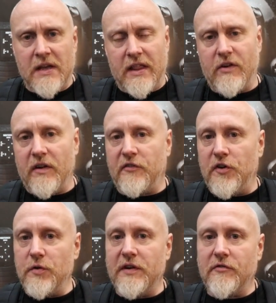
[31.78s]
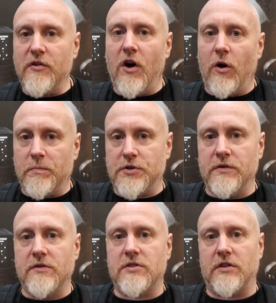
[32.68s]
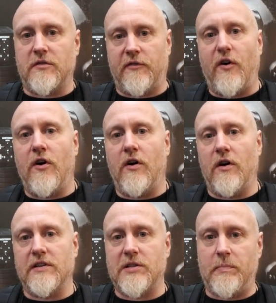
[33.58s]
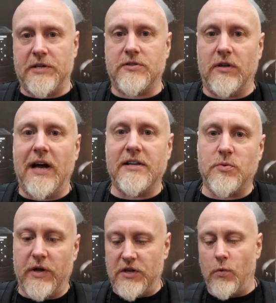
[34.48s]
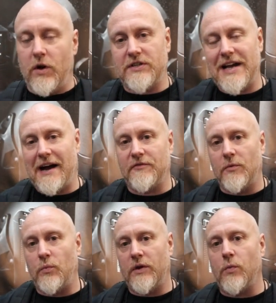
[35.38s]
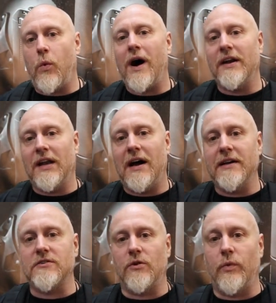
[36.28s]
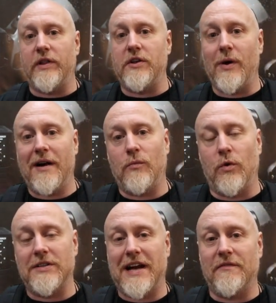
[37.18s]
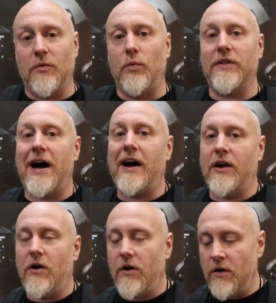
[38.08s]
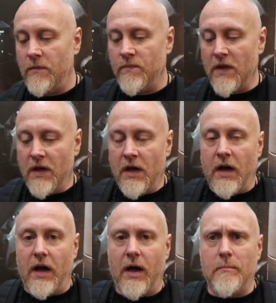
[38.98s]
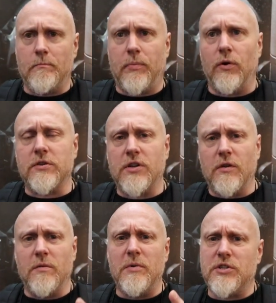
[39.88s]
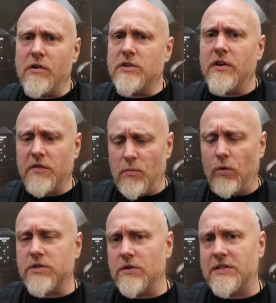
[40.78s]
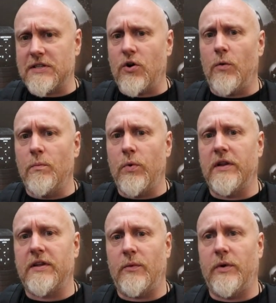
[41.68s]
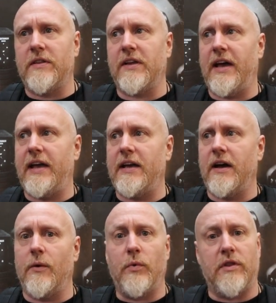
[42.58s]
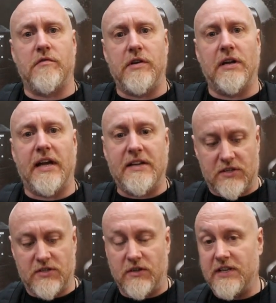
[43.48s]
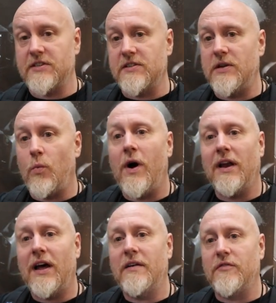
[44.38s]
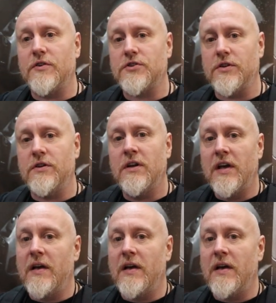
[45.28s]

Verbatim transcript: They've got a few different options as far as the pistol lights, whether you want to have them with white light or whether you have, want to have them with I R. Um, but also the majority of them also come with, with, a, uh, with a green laser. So this is the white light version.